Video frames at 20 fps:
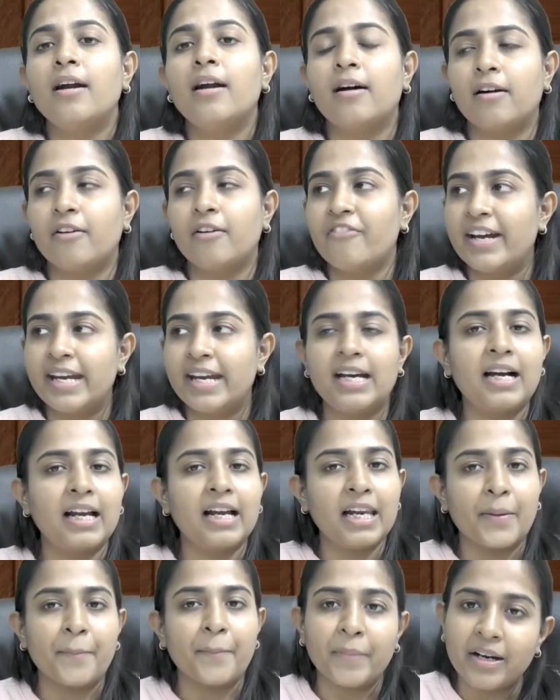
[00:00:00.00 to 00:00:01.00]
vehicle
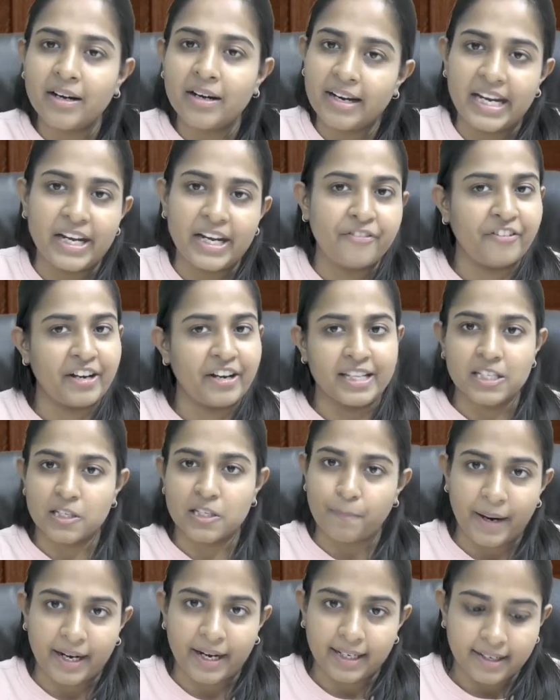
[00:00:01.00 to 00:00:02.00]
number if
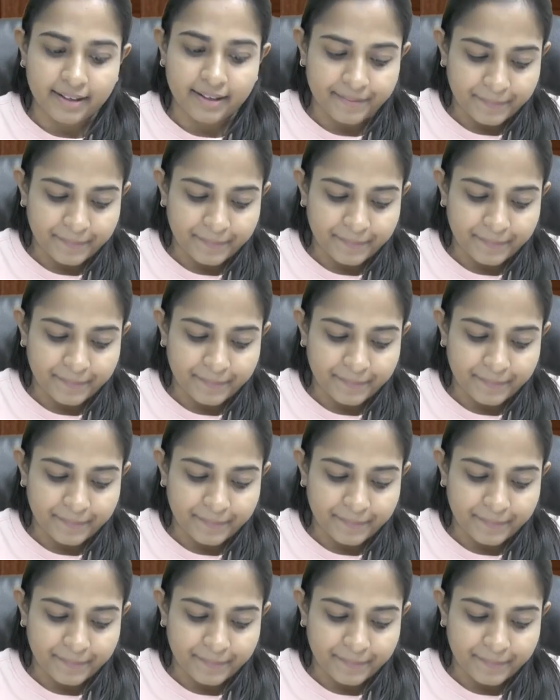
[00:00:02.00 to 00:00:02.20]
inspected.